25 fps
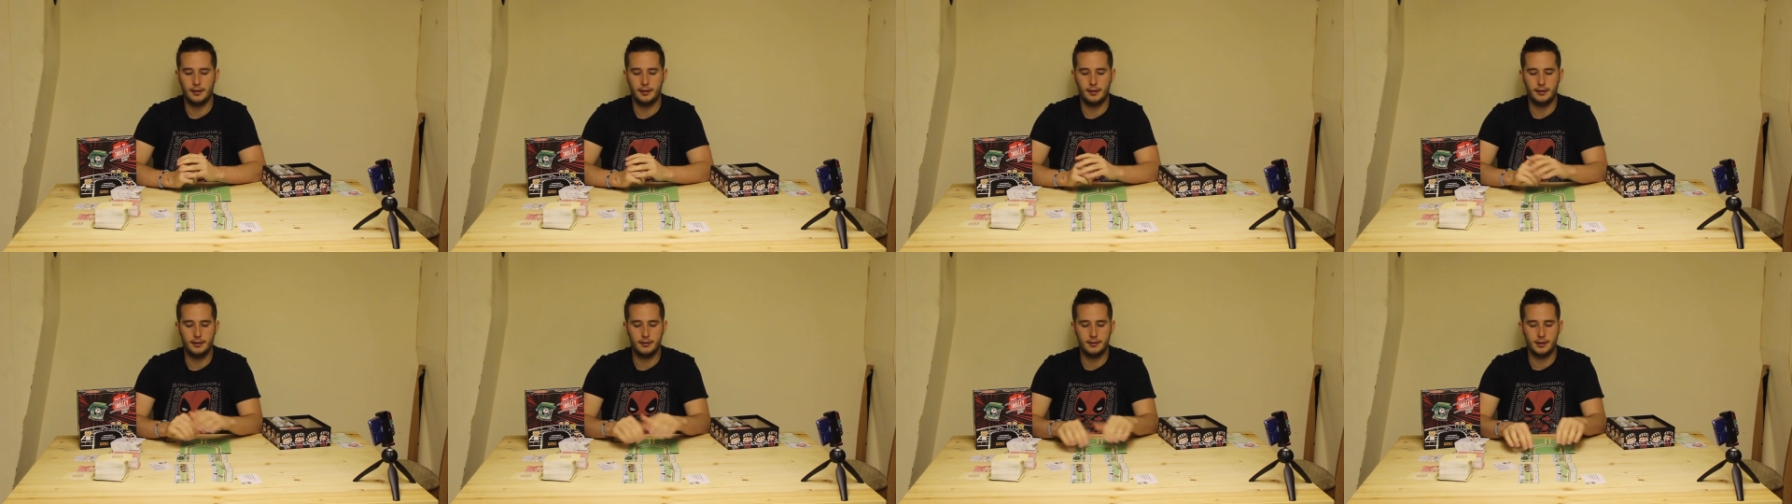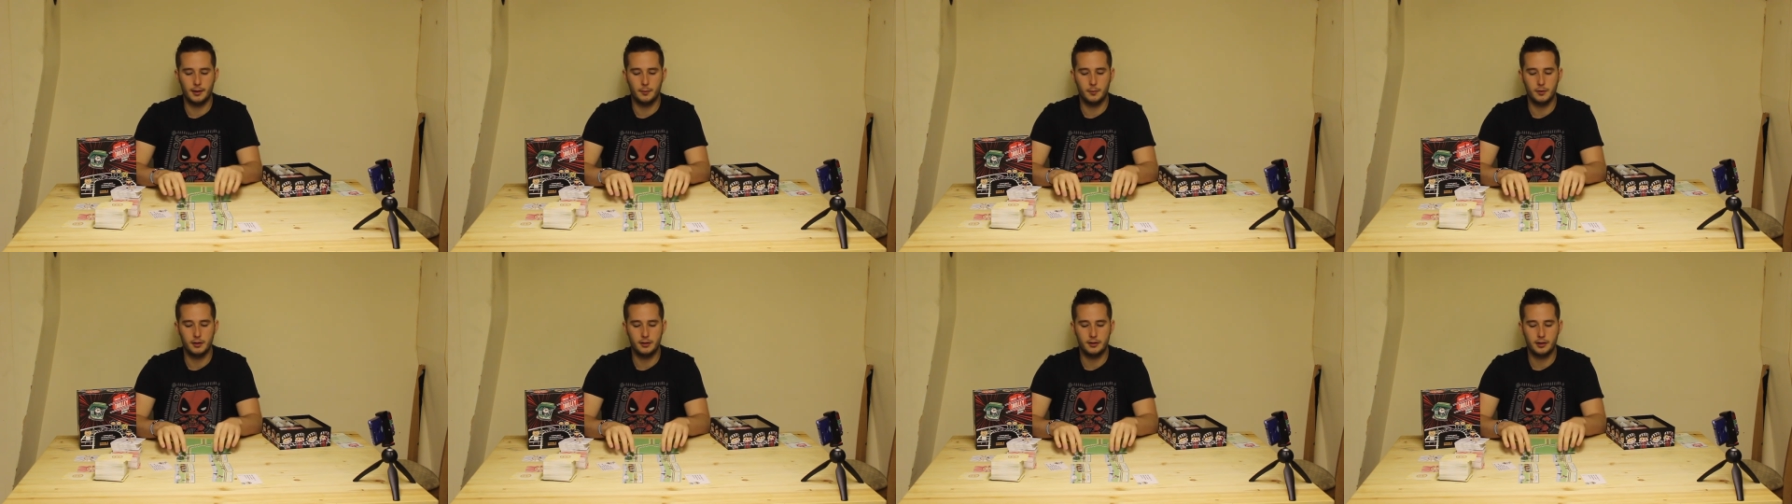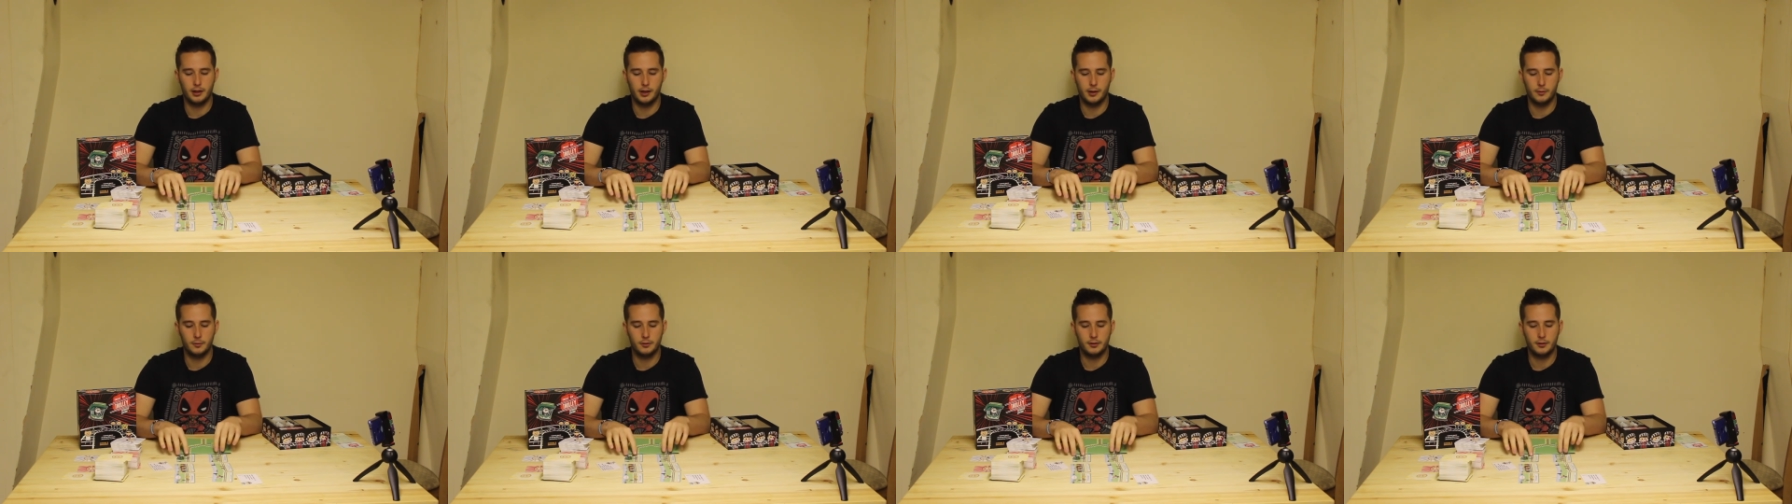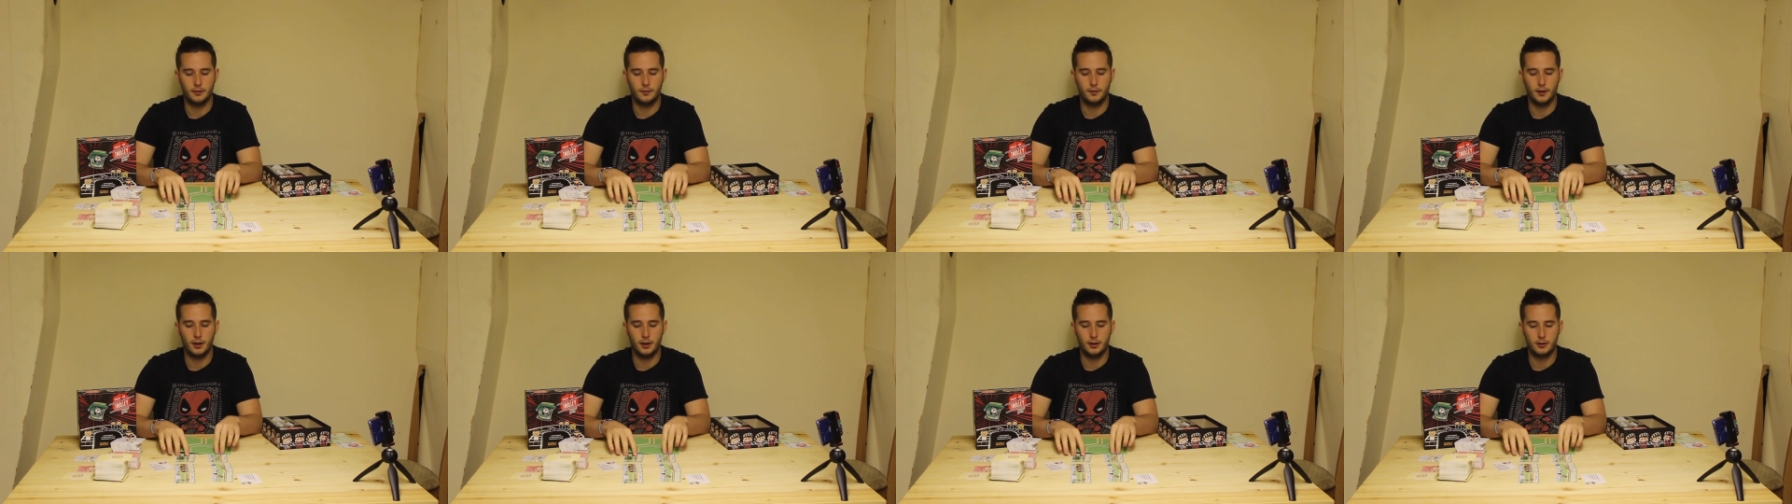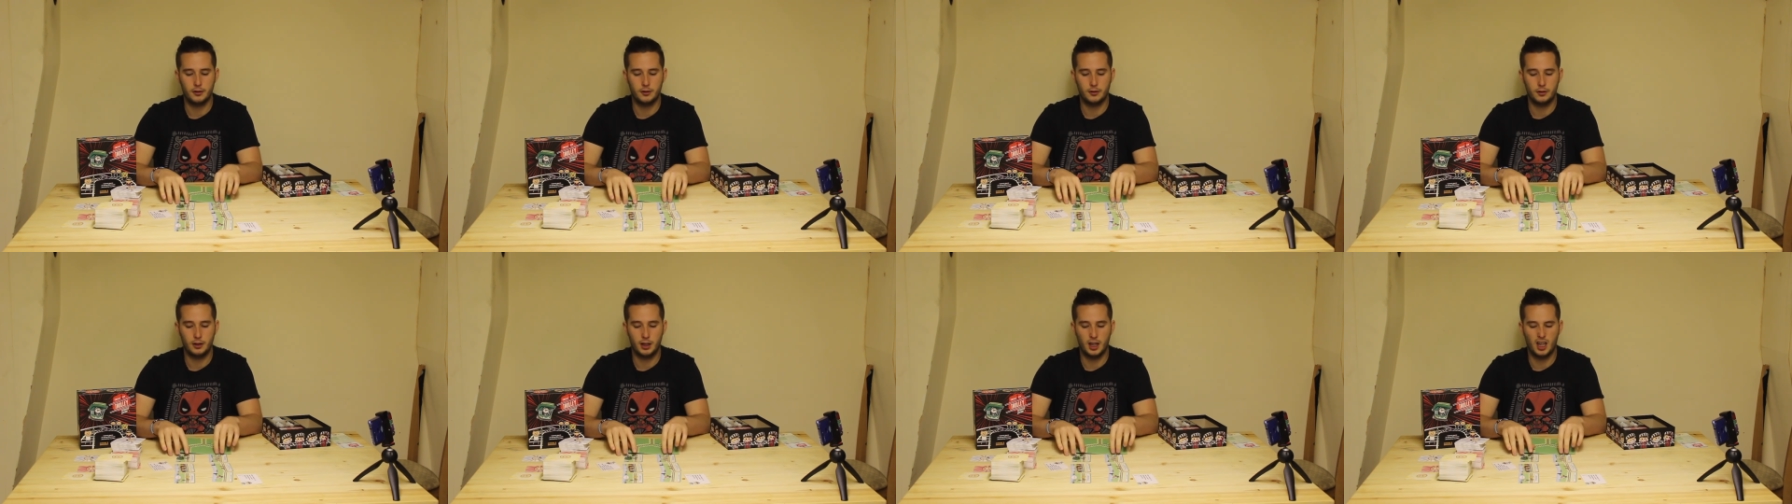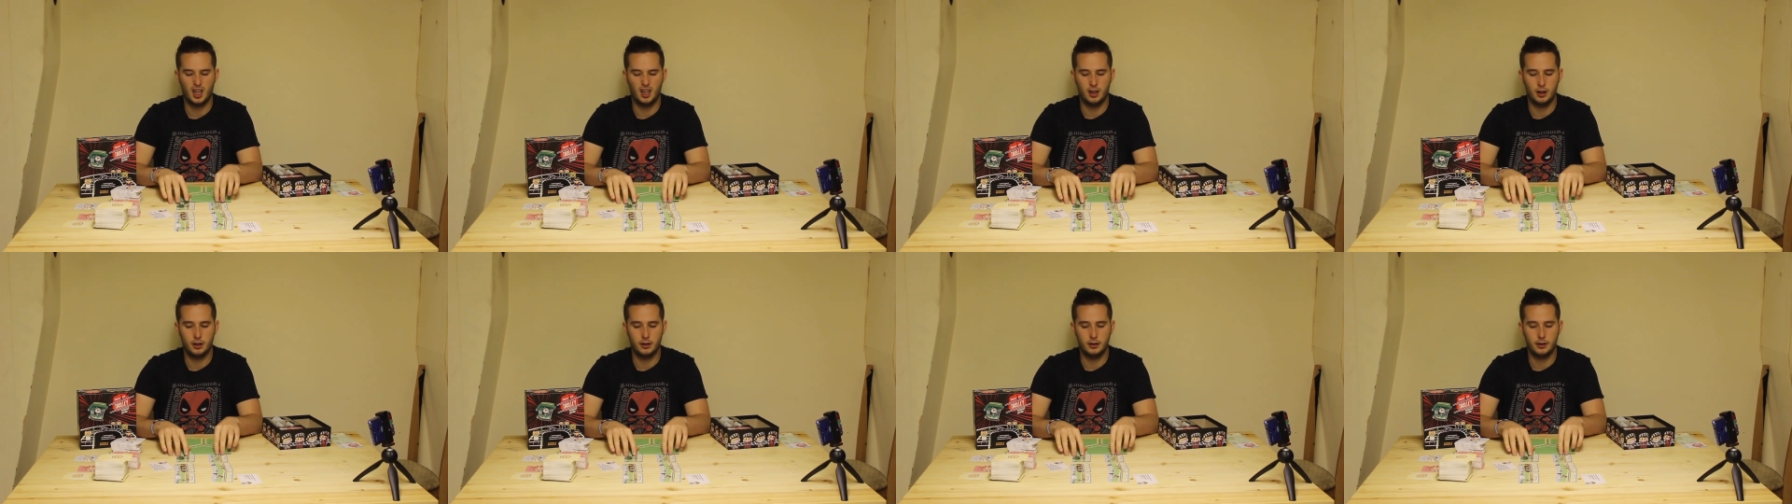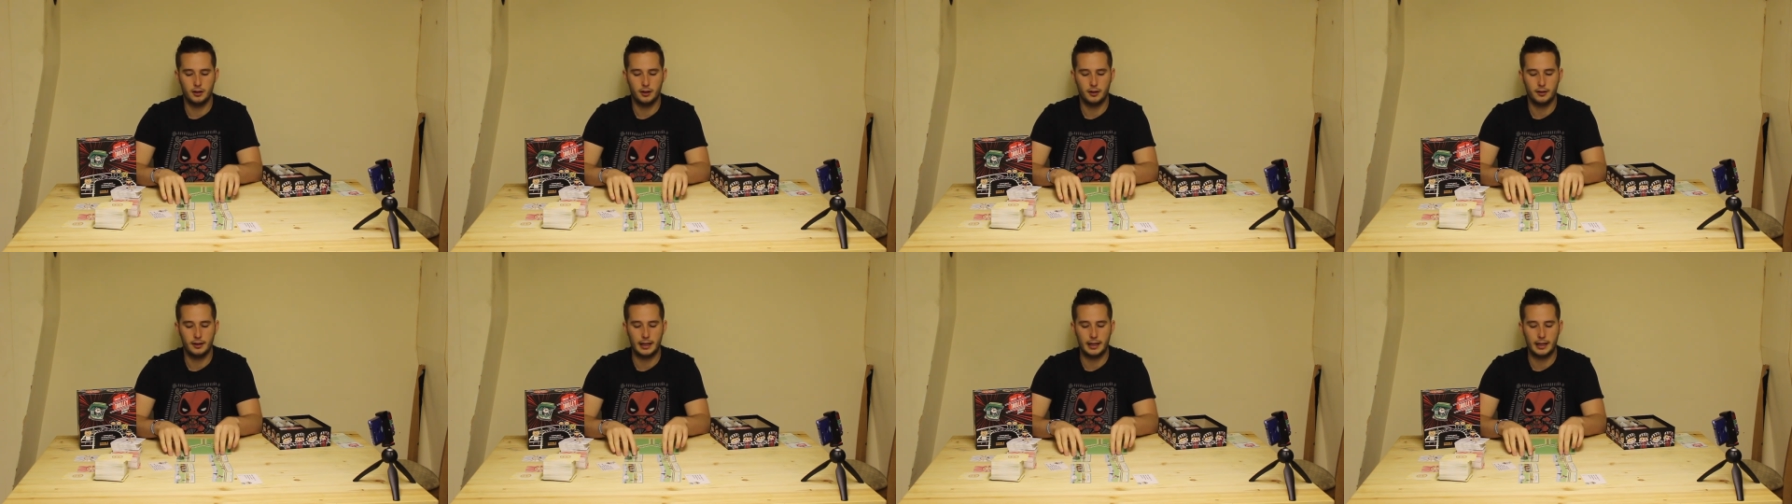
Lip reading: some of the times the first card